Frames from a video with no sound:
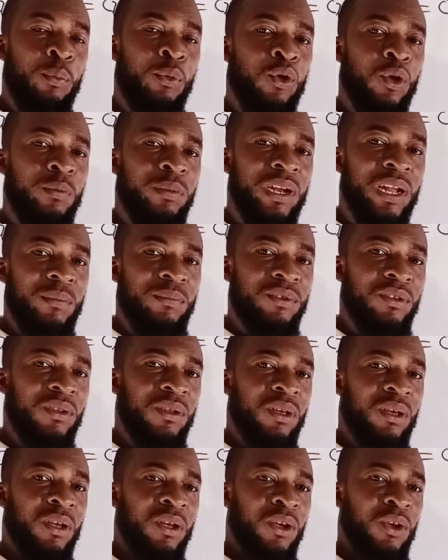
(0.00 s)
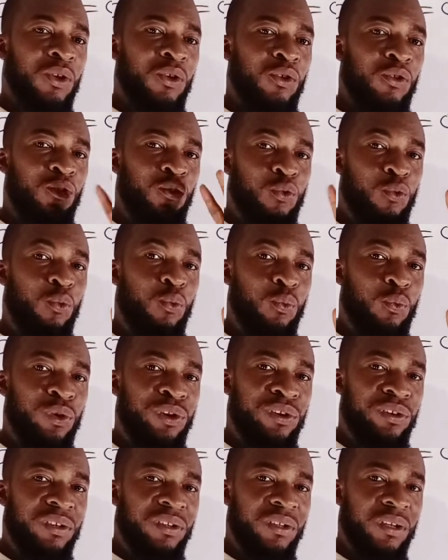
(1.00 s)
problems, 2
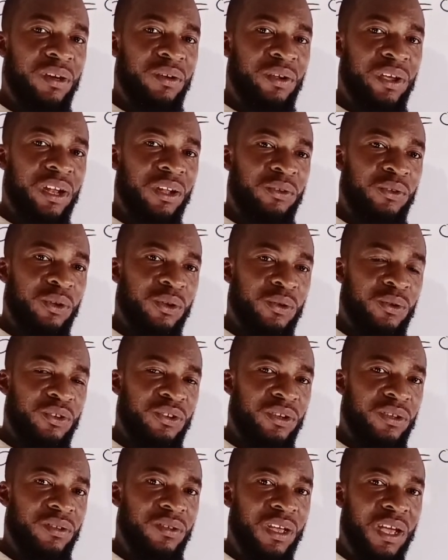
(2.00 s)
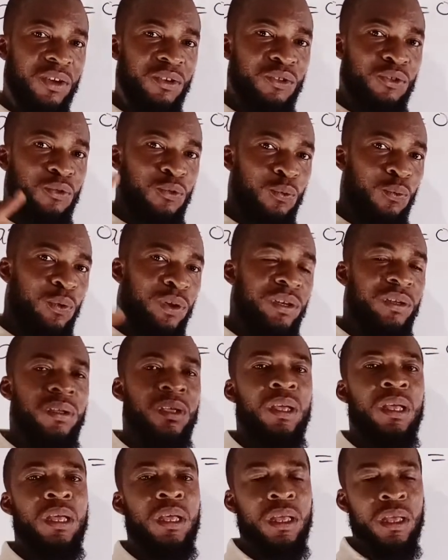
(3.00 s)
with real solutions and 2 with
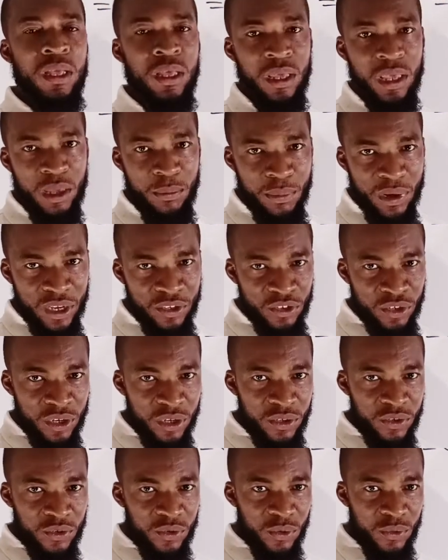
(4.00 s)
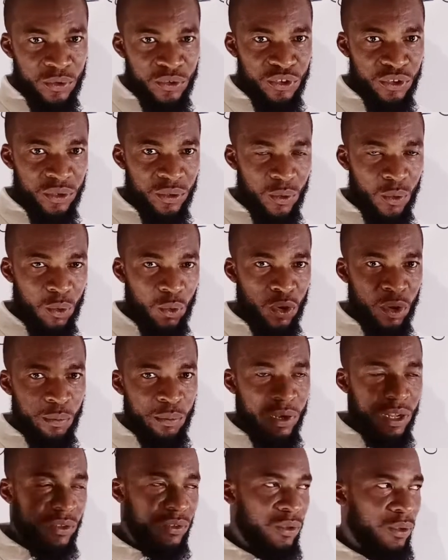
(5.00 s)
imaginary solution or complex